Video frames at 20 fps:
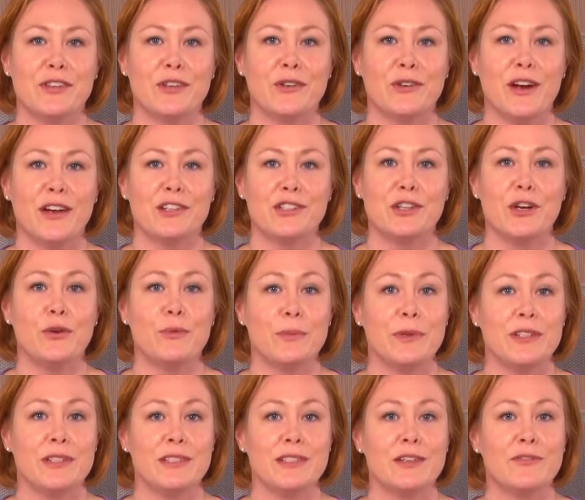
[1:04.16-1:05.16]
the garage
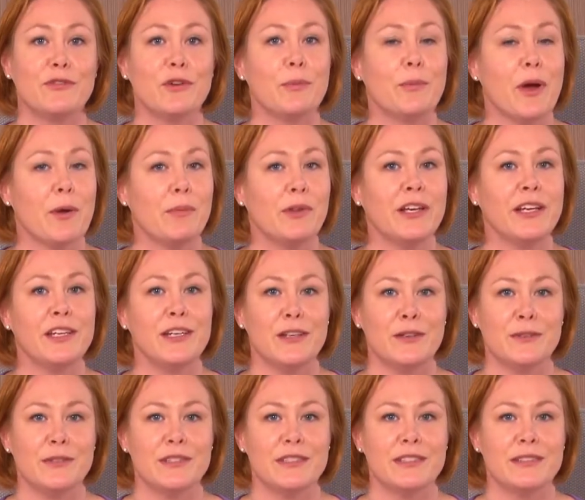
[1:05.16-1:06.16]
opens for public
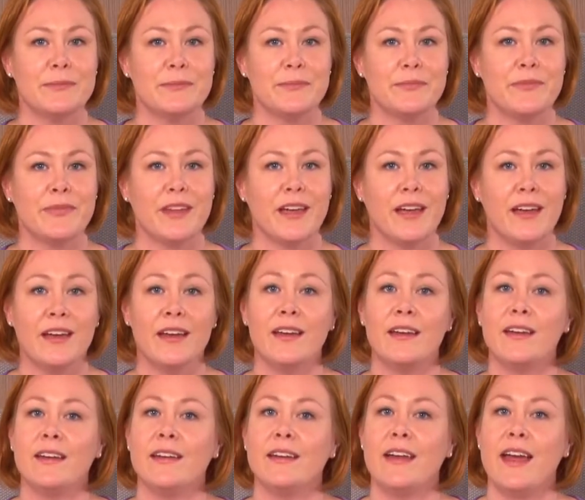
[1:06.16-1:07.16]
use.
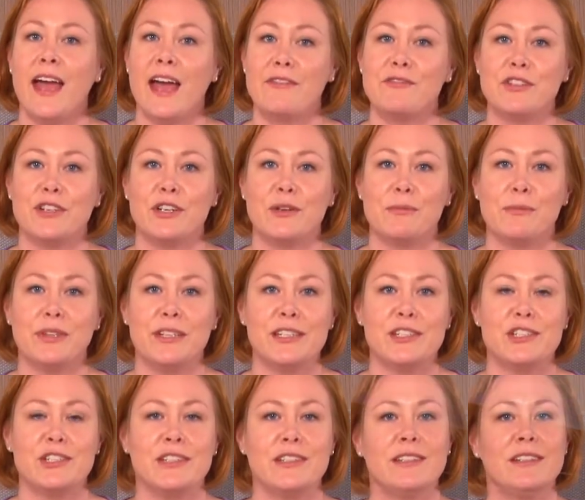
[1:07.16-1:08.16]
After
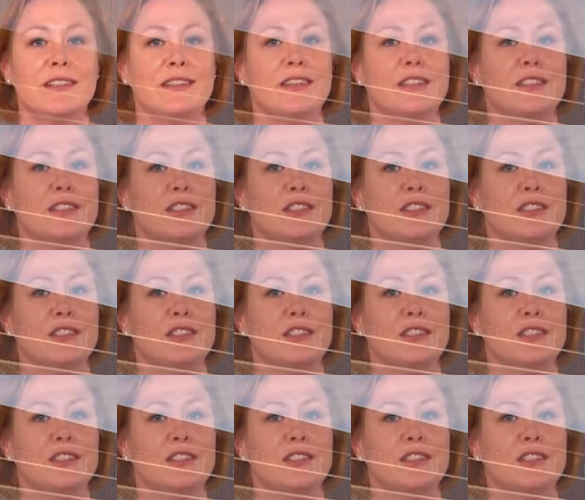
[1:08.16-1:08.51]
completion, the